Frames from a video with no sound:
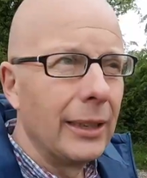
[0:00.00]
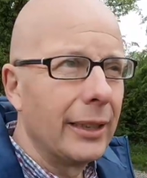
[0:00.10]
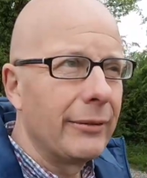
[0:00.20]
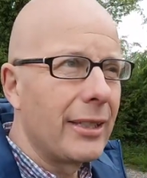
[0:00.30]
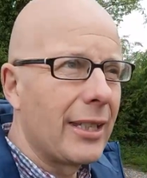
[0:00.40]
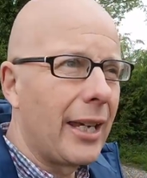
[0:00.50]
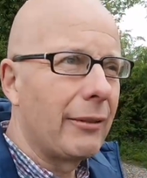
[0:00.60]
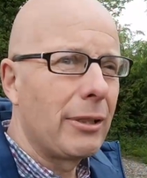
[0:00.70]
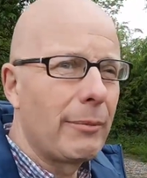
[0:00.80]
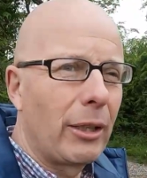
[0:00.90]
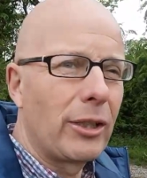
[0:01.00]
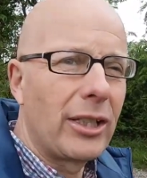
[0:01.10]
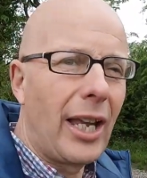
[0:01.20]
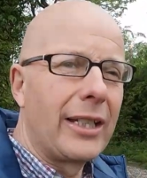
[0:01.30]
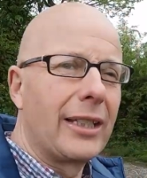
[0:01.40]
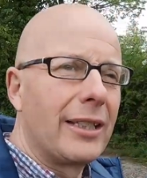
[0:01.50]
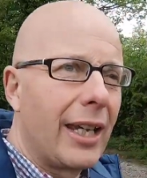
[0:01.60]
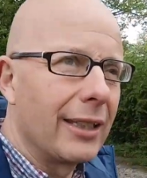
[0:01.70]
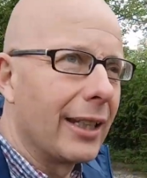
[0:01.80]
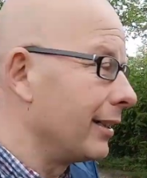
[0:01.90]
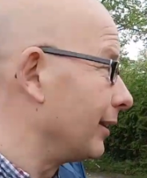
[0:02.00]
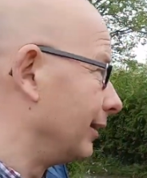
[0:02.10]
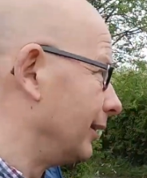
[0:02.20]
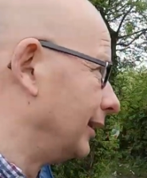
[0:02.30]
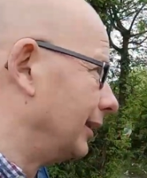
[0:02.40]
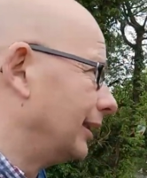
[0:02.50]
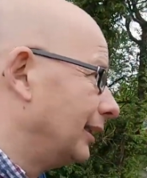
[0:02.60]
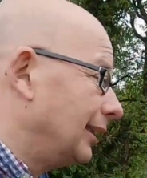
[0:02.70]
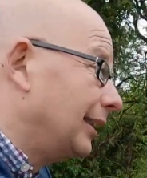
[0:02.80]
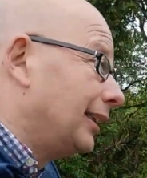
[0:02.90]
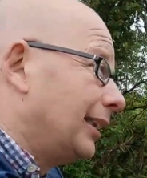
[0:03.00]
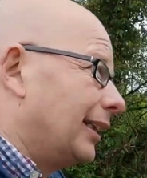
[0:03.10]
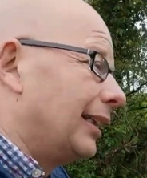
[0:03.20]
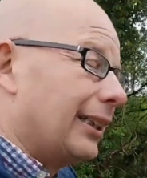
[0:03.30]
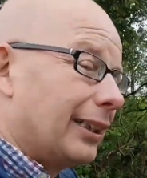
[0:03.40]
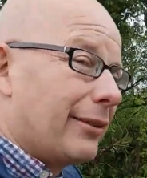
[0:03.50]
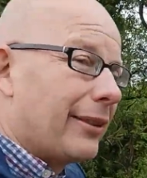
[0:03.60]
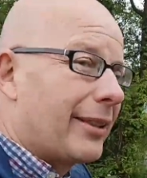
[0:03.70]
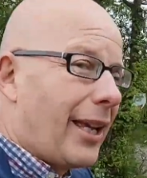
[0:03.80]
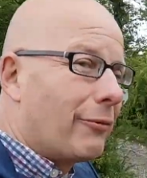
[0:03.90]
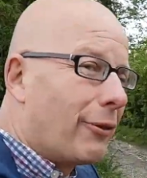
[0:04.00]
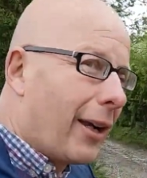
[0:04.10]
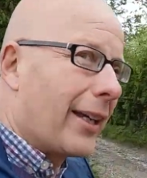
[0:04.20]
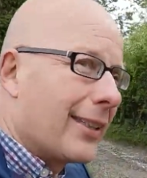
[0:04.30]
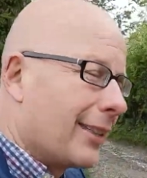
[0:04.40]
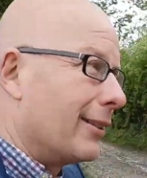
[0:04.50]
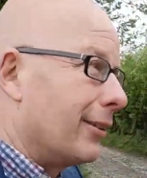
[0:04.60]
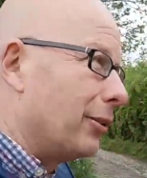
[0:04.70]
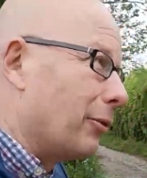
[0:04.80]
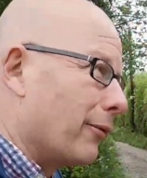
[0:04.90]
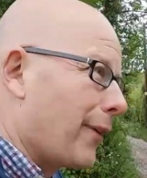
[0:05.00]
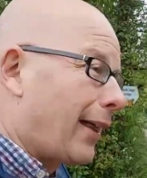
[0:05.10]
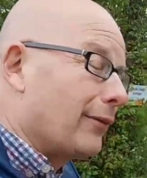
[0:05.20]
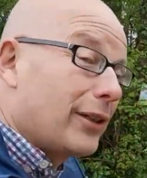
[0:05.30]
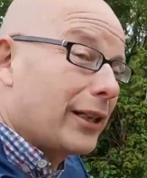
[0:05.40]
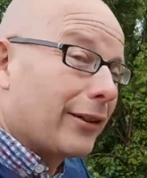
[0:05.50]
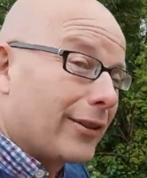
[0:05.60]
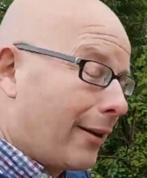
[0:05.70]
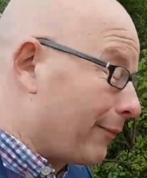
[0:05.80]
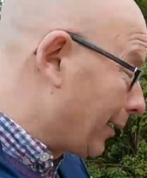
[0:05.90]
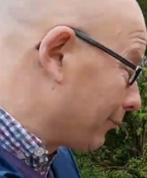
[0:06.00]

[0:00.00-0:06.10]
I have to say it was a much sunnier day then. Uh, the sunrise and, and all of that, the video's up there.